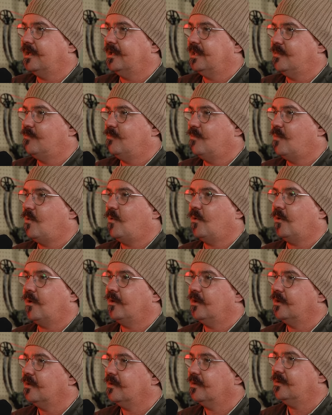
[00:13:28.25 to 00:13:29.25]
And the
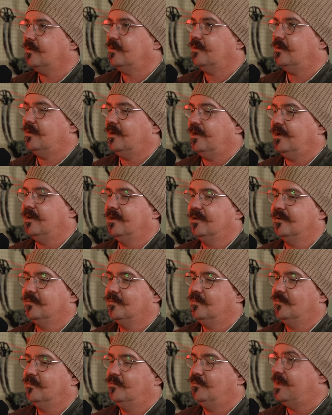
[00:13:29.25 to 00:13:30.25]
more uh,
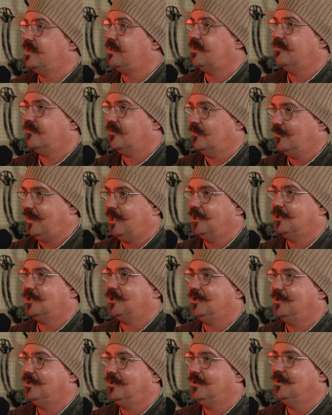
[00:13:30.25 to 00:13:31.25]

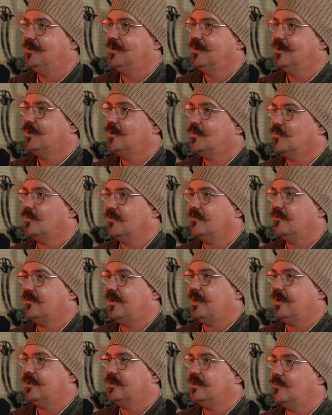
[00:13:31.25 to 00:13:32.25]
misinformation we're
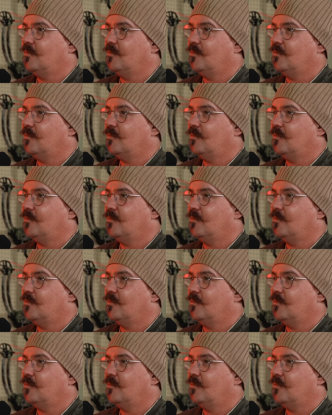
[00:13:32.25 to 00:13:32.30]
fed,